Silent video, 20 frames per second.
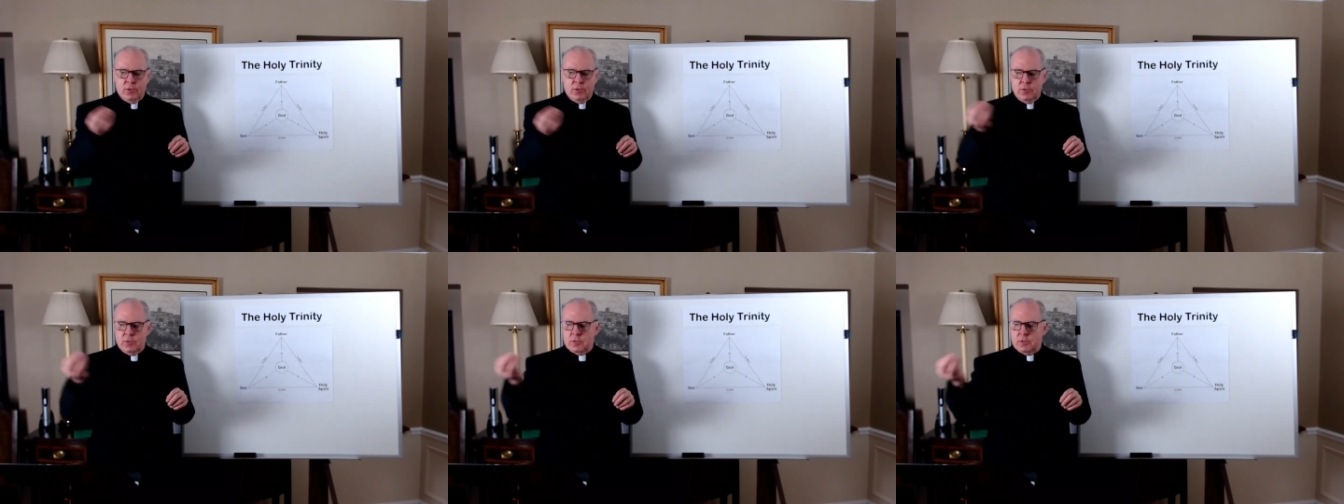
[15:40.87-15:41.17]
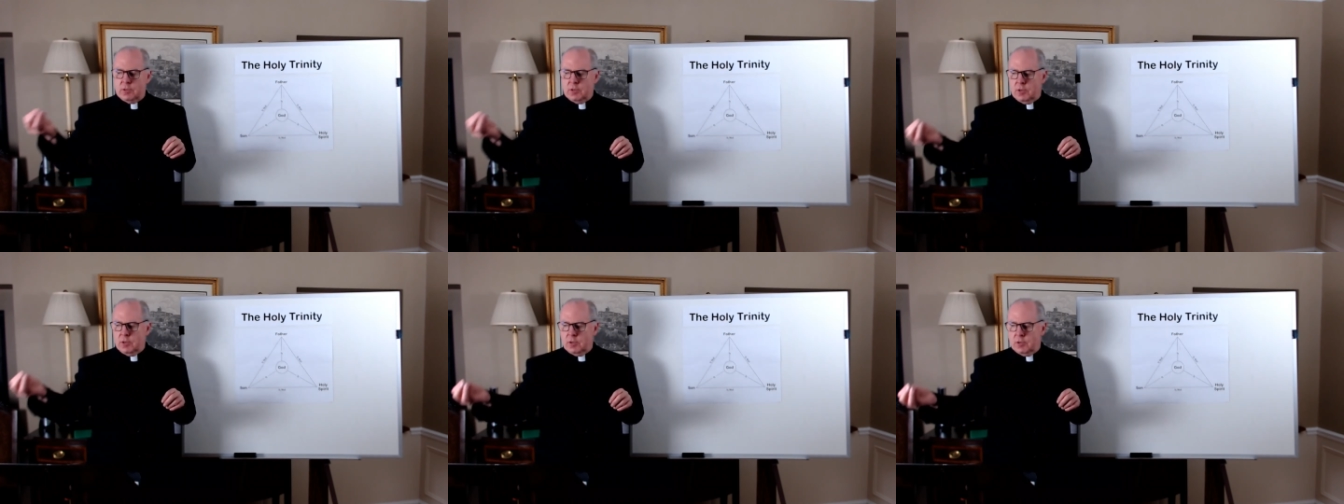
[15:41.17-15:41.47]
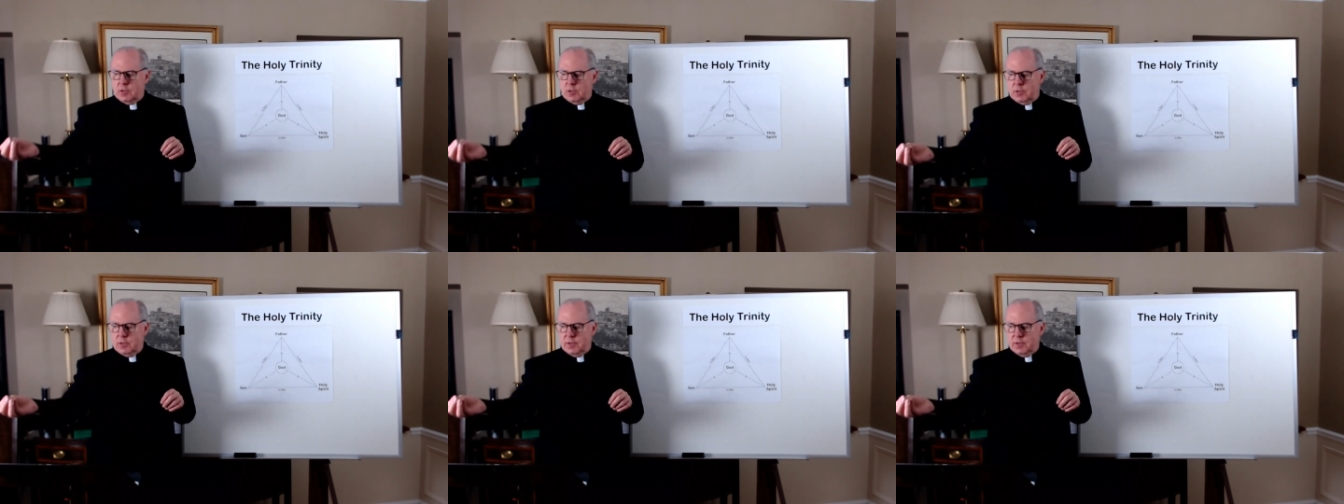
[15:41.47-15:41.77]
who's
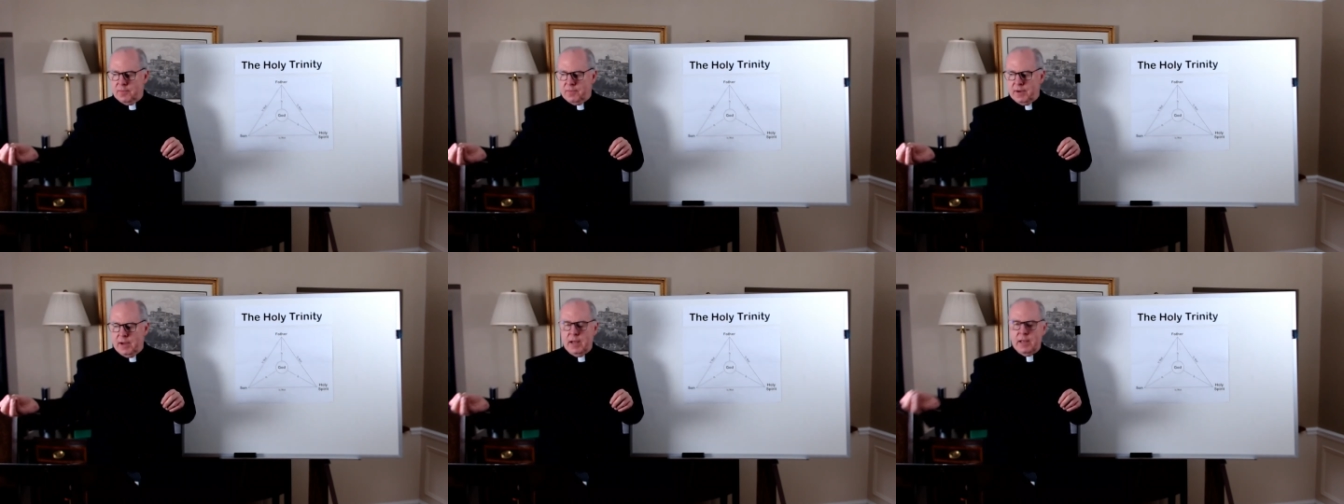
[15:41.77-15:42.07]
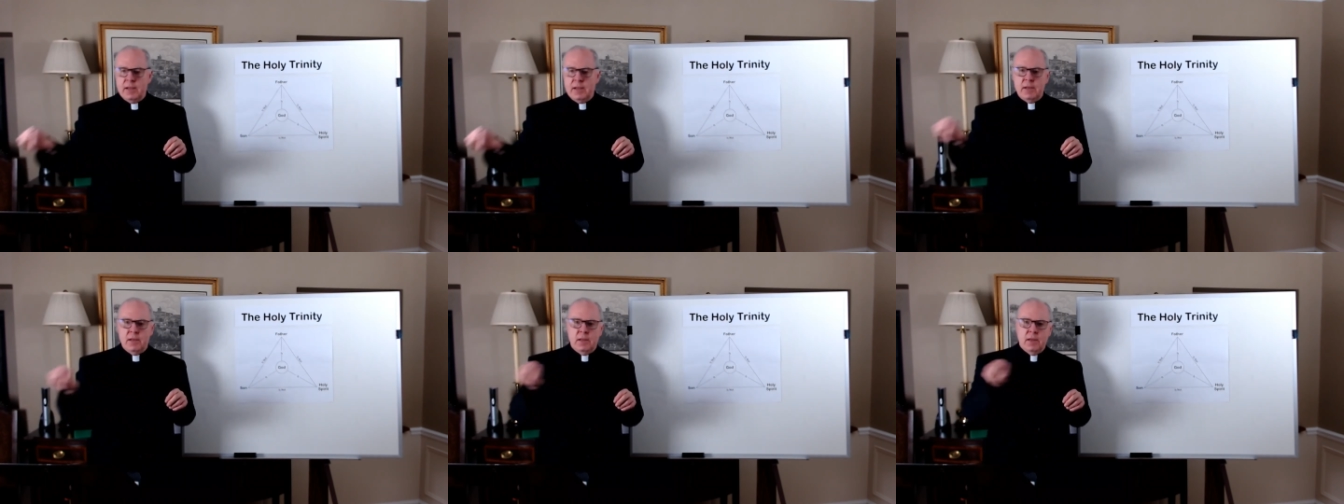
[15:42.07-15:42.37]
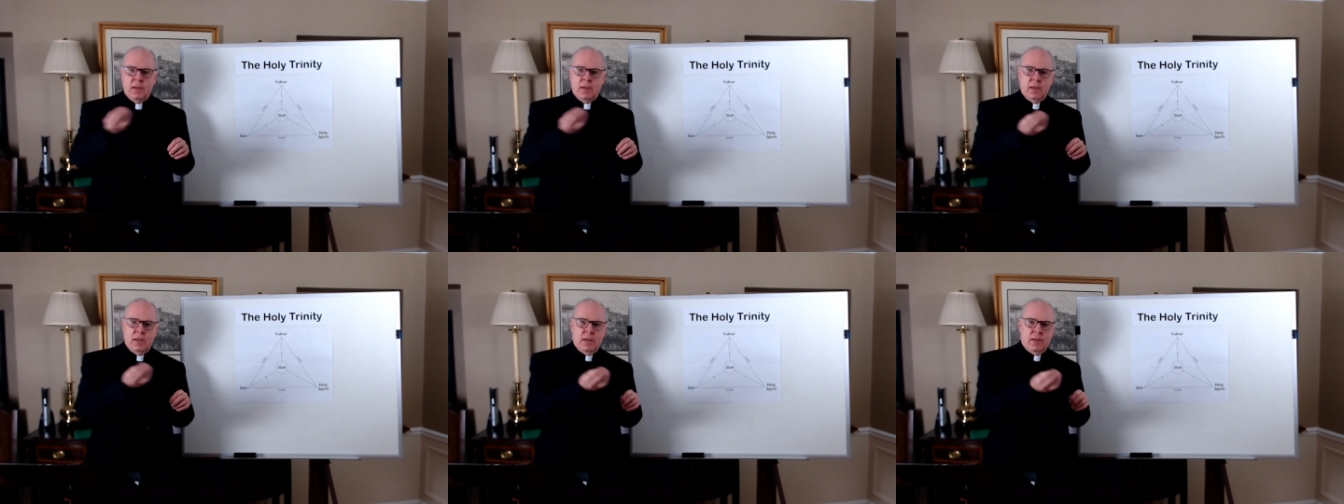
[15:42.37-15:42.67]

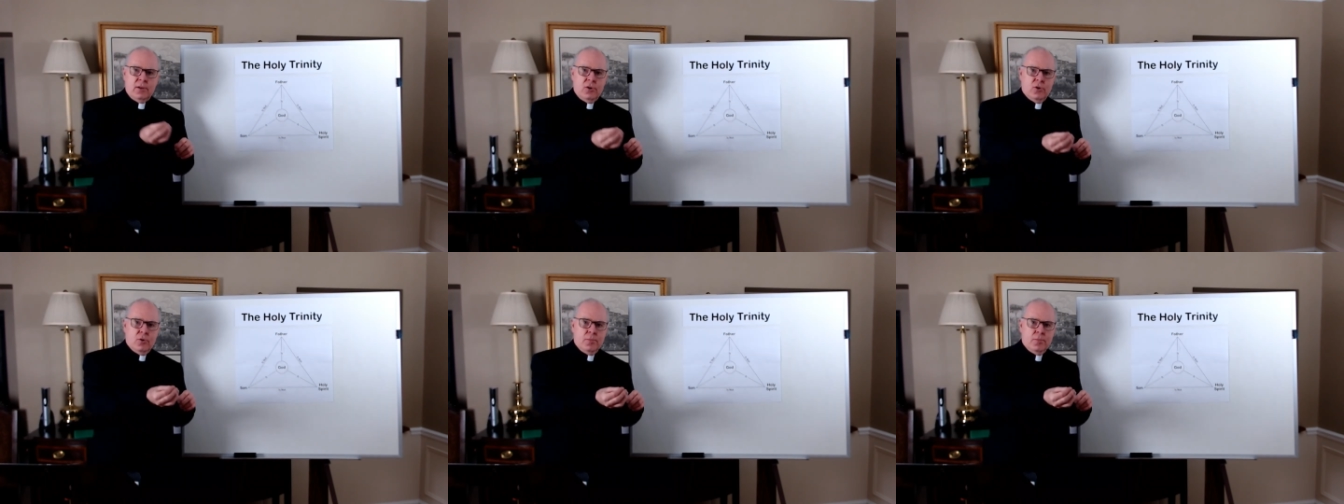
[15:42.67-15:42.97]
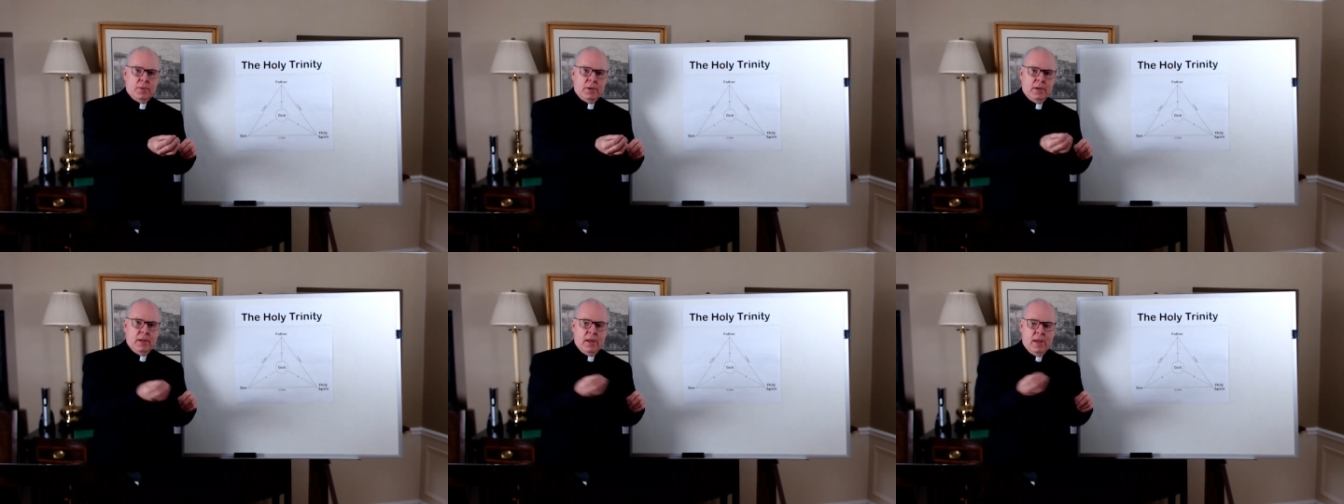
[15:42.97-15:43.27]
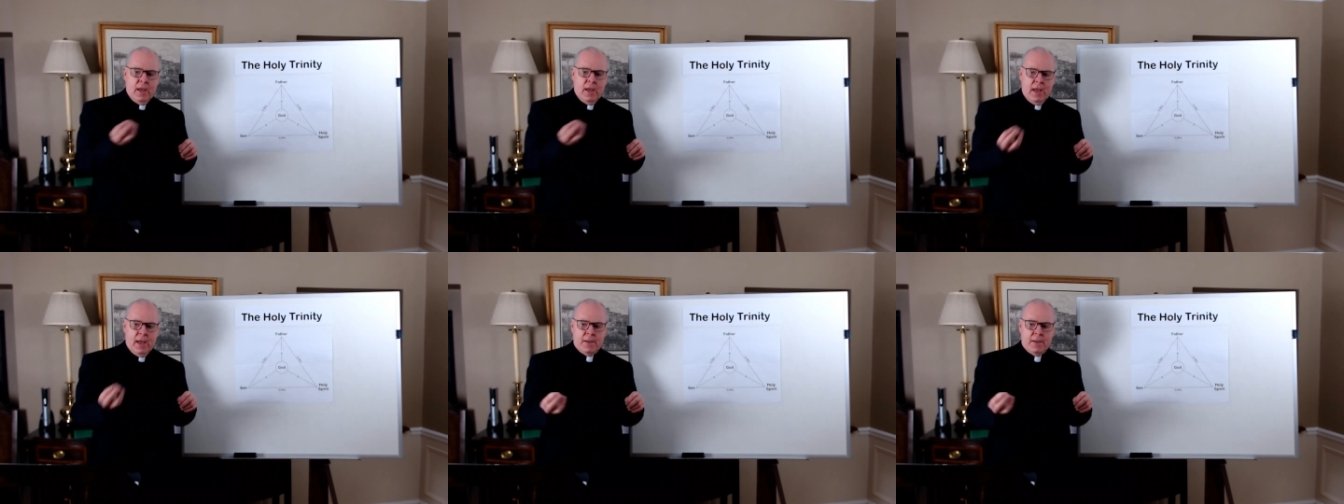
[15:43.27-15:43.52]
divine and human,